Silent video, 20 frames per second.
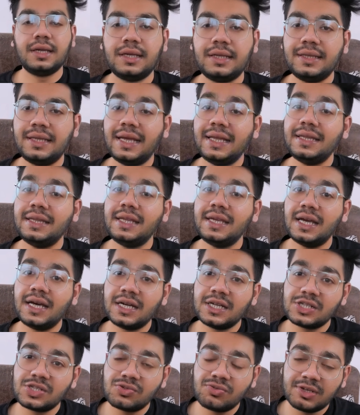Then they
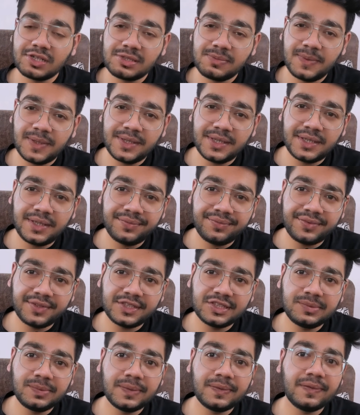asked to explain the
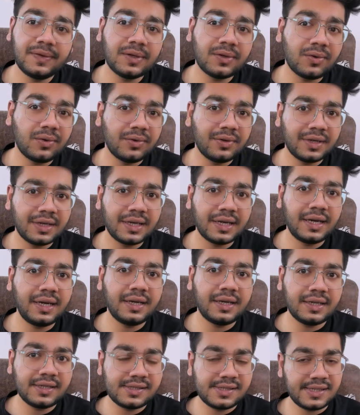difference between
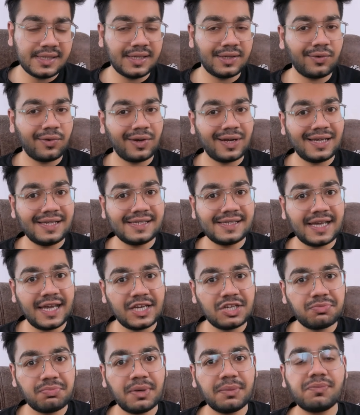concurrent and synchronized
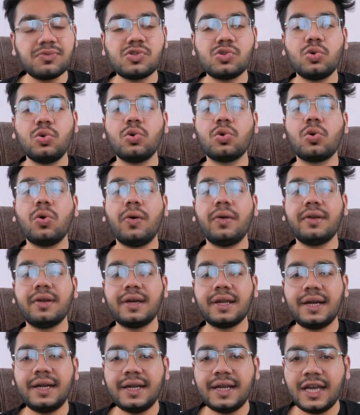hash map. So
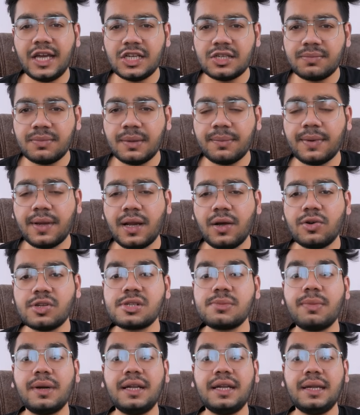concurrent hash map allows
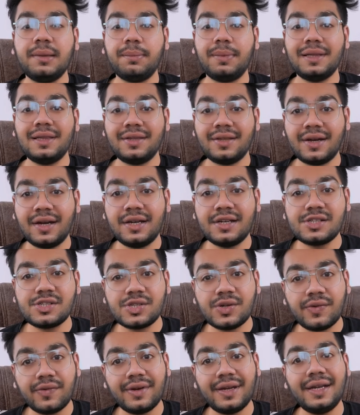multiple threads
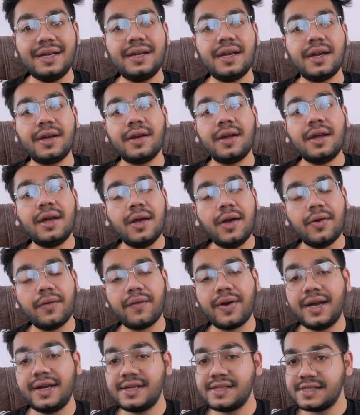to read and
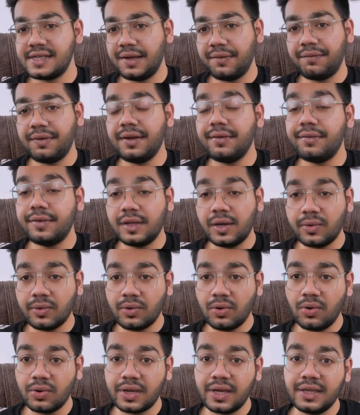write safely without
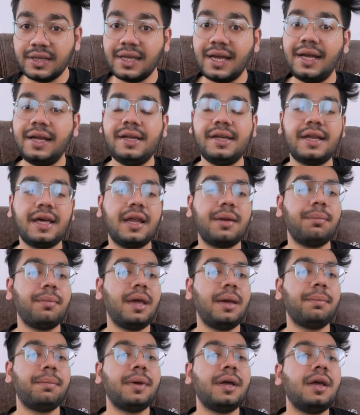locking the entire
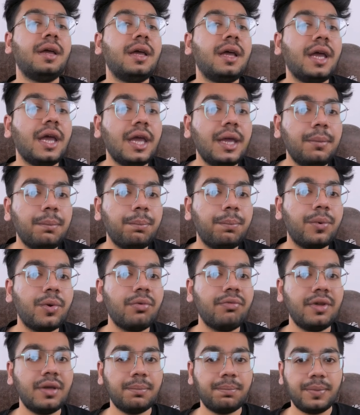map
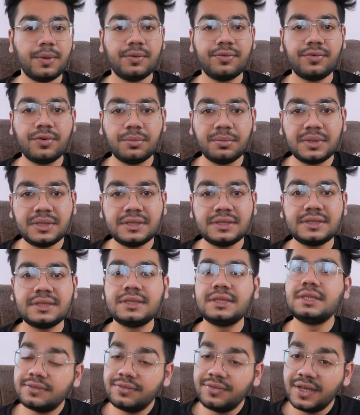improving performance,
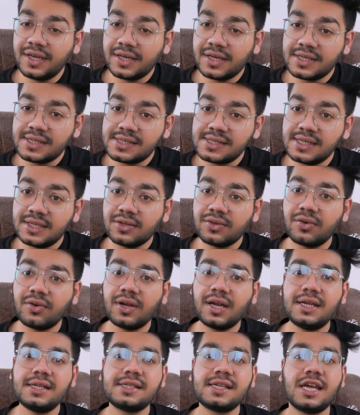whereas
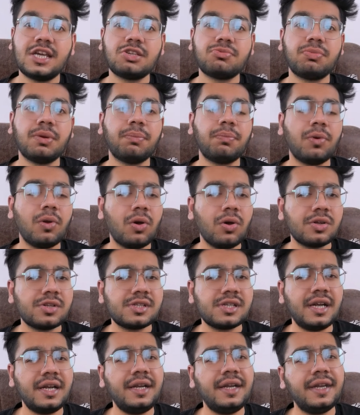synchronized hashmap locks
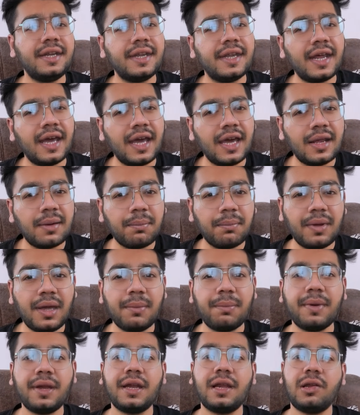the entire
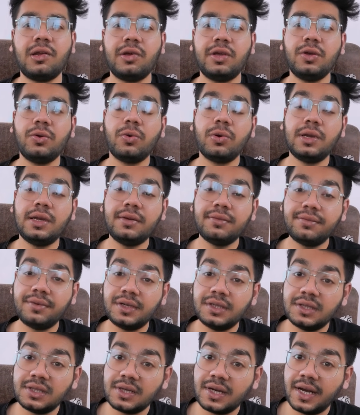map and allowing only
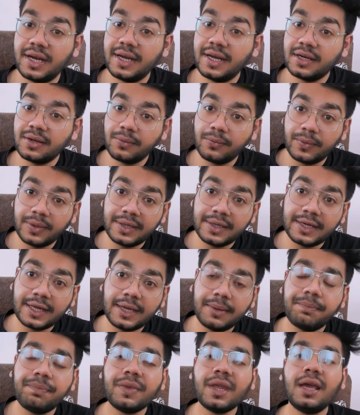one thread at a one
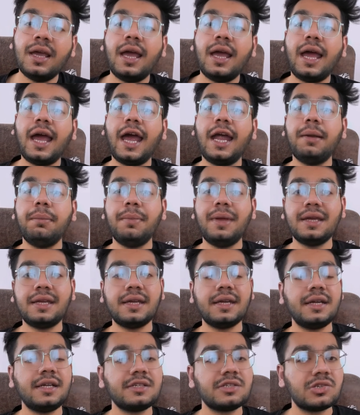time and
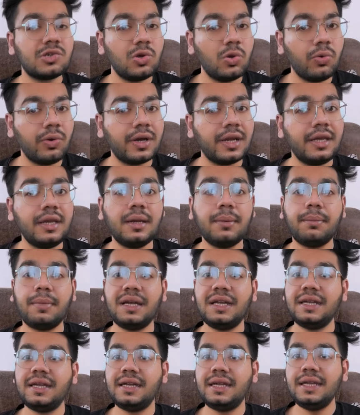making it slower in a
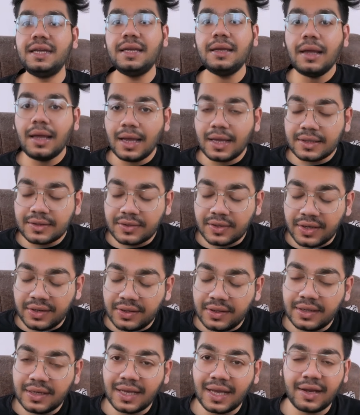
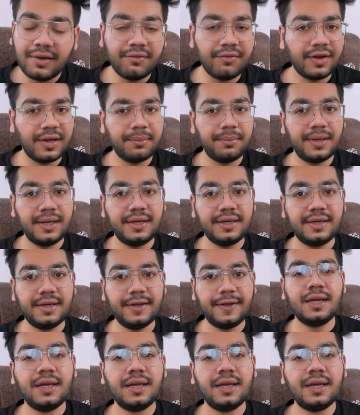multi-threaded environment.